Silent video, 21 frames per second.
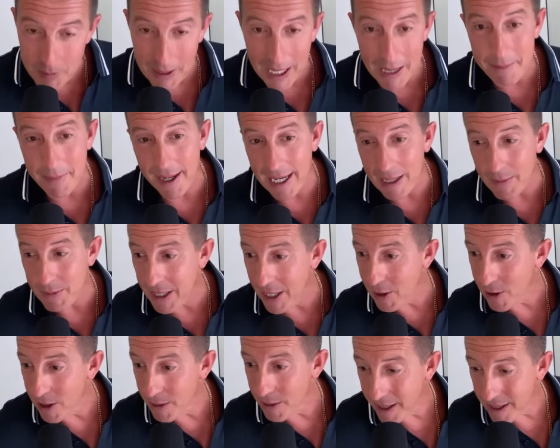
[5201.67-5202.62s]
my mind when I
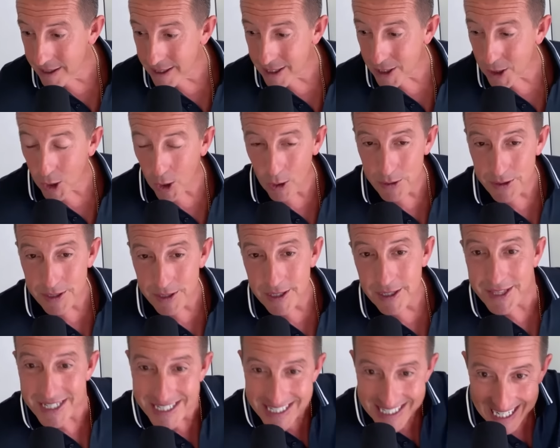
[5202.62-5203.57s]
heard about it, called
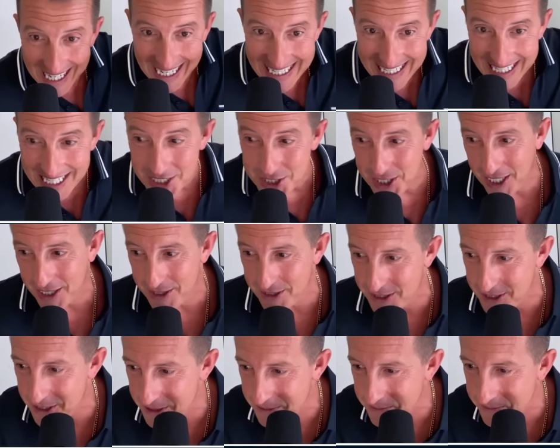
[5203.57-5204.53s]
the Tiny
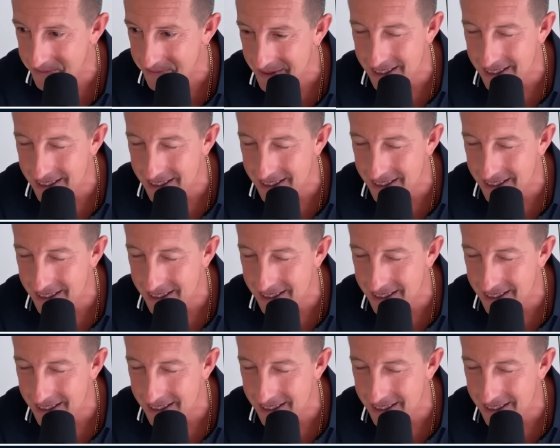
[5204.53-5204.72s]
Challenge.